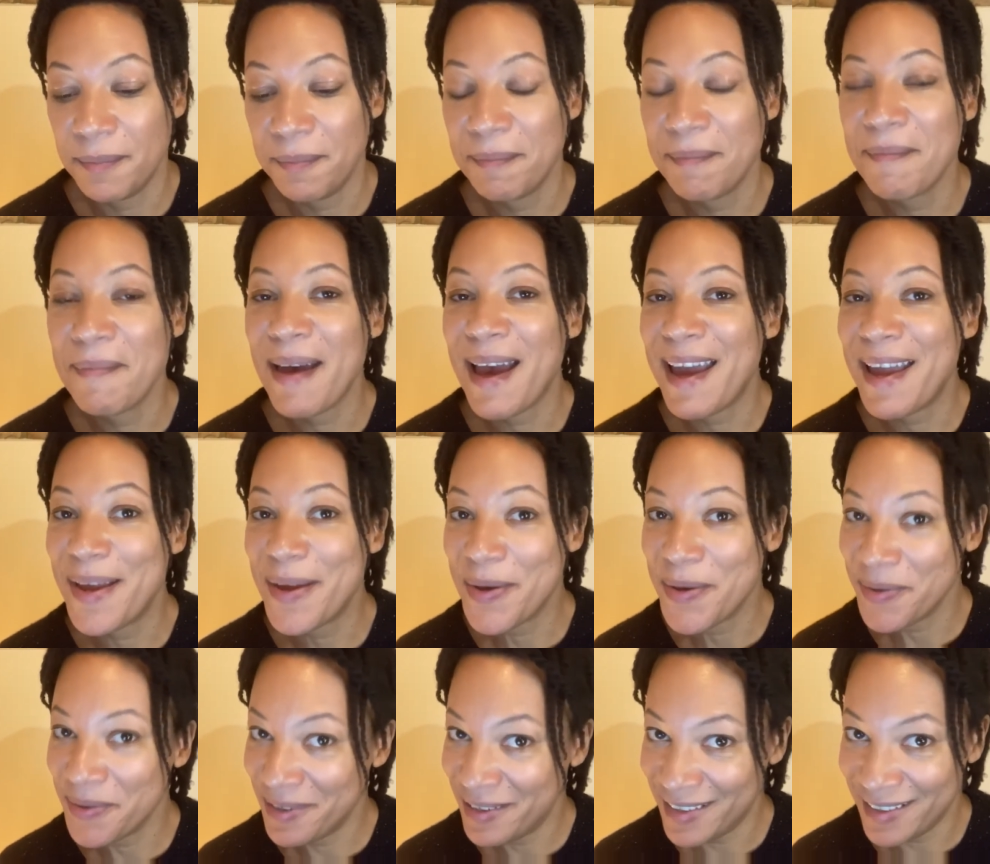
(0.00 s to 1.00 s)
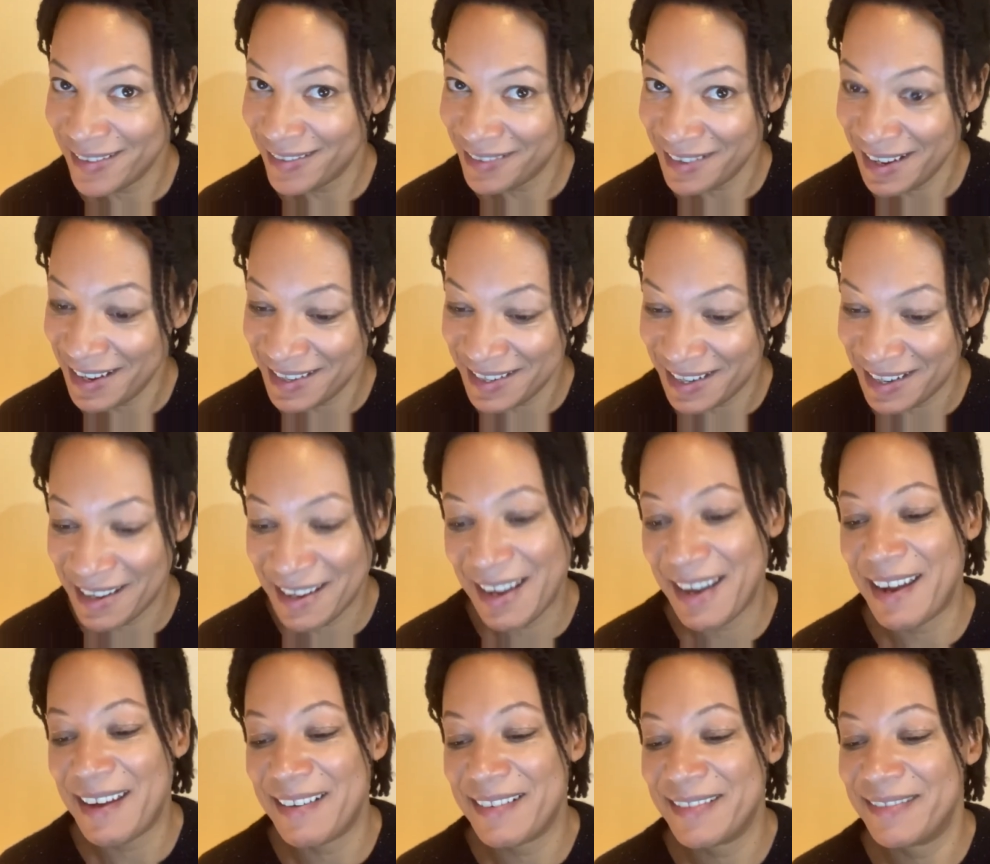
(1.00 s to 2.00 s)
My good little
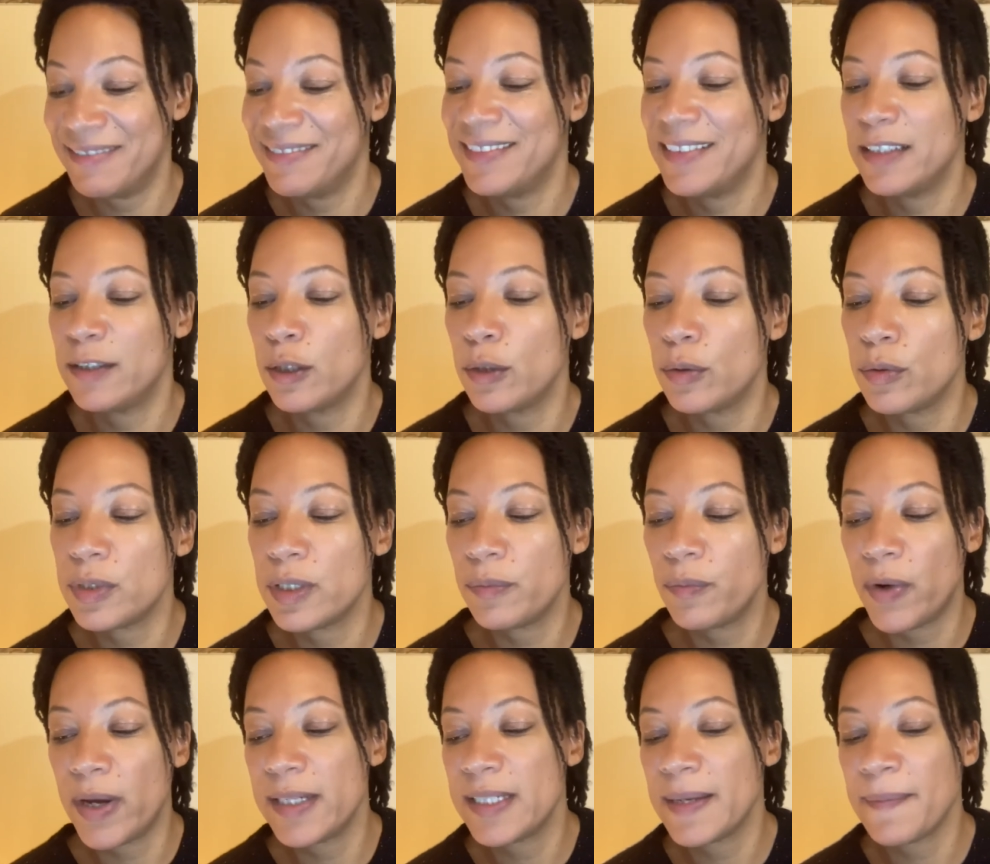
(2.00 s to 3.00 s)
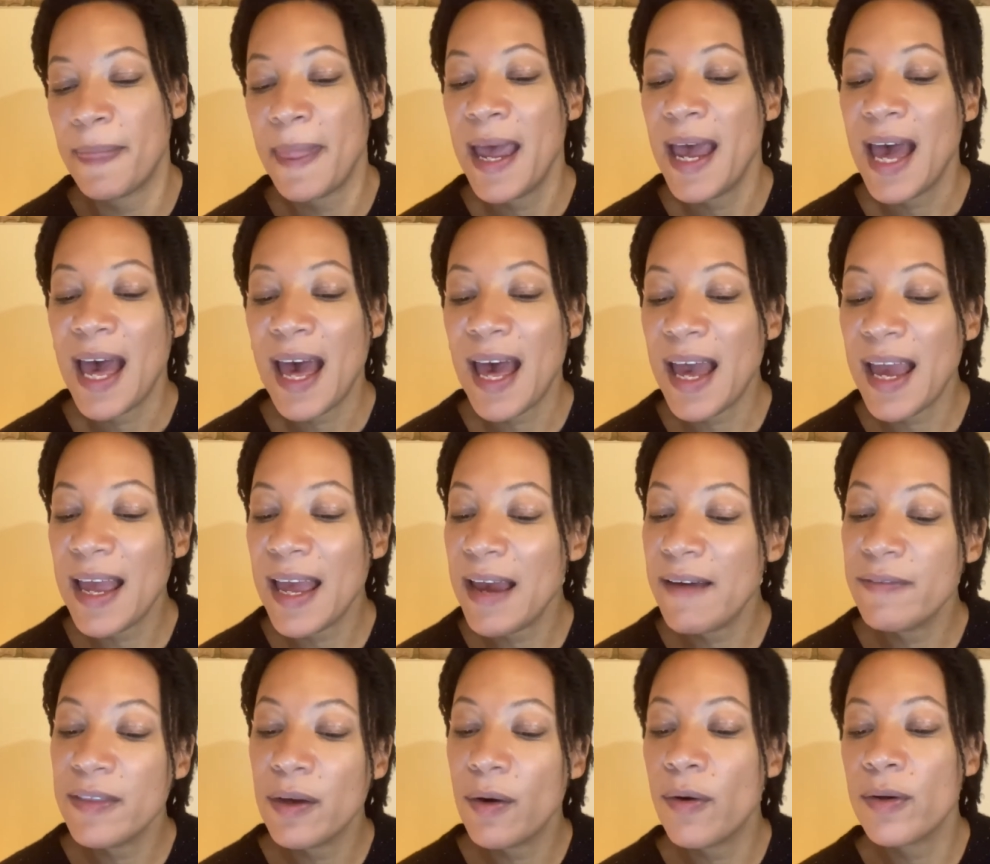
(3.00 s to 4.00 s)
nightingale, said the lord-in-waiting, I
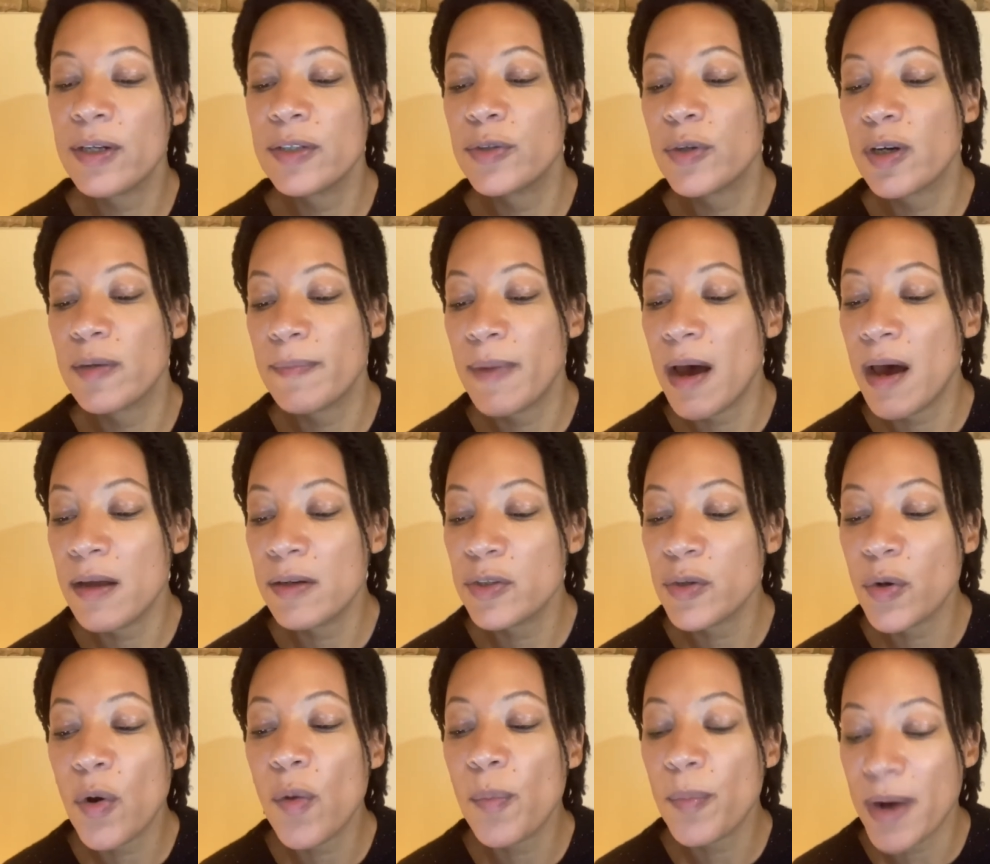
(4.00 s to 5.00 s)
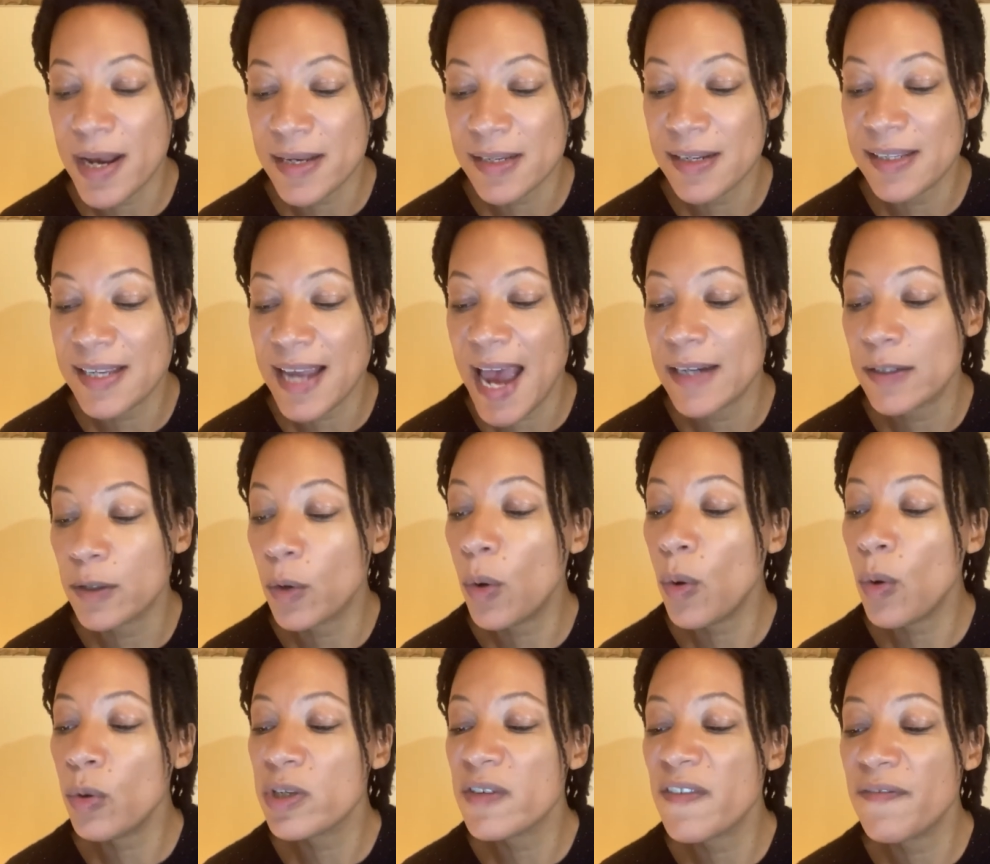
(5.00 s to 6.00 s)
have the honour to command your presence at a
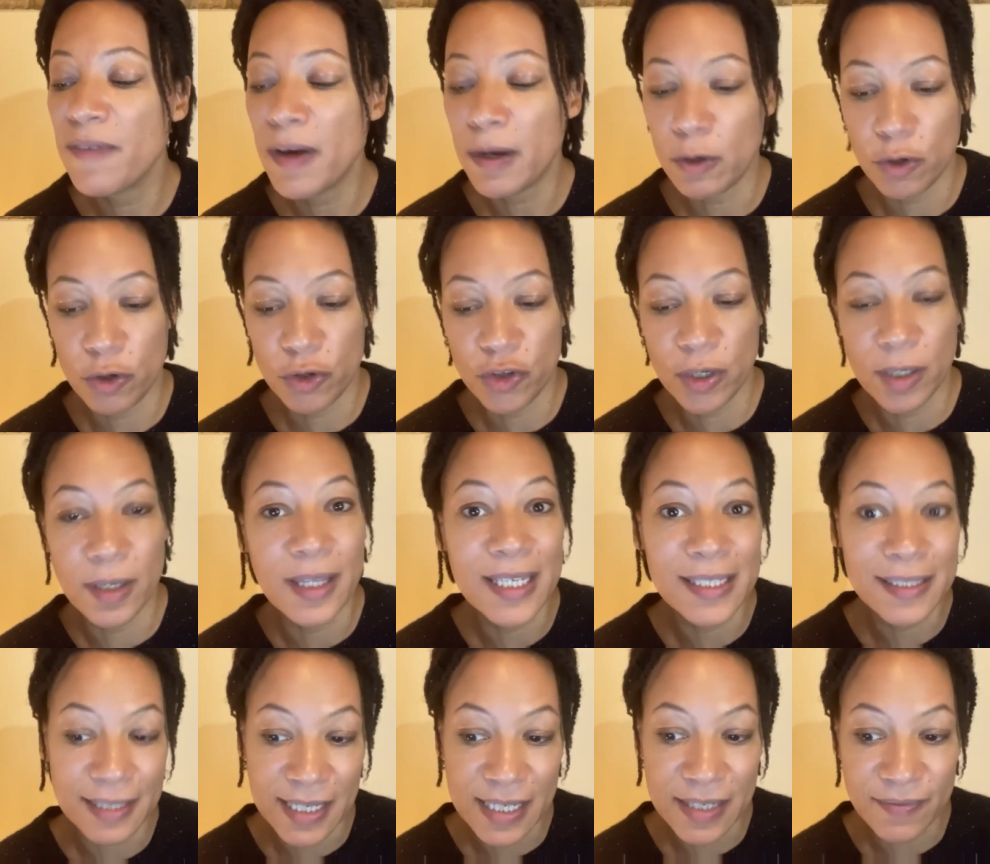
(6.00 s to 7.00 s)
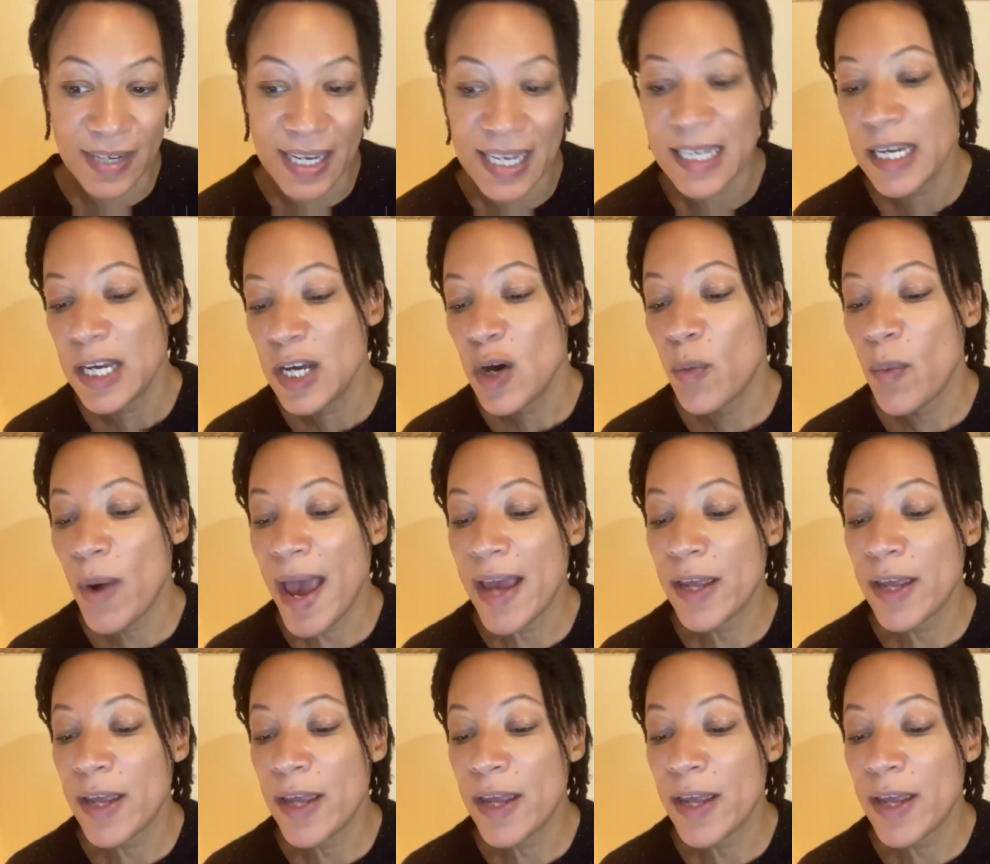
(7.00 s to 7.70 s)
court function this evening, where